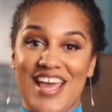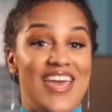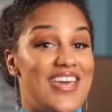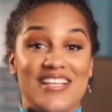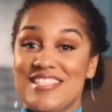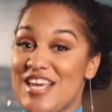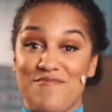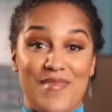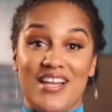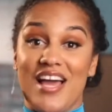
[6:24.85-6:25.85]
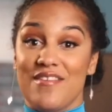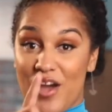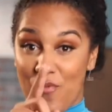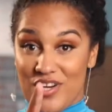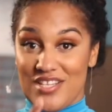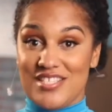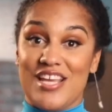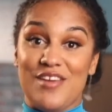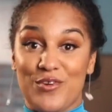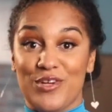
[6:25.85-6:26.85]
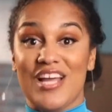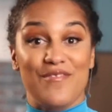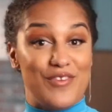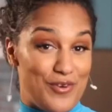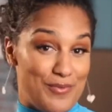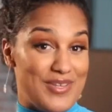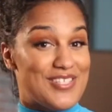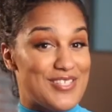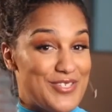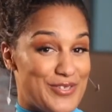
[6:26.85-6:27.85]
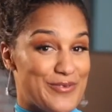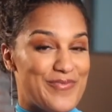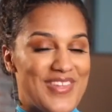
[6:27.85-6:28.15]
It has saved my life. I wanted to save your life and your business too.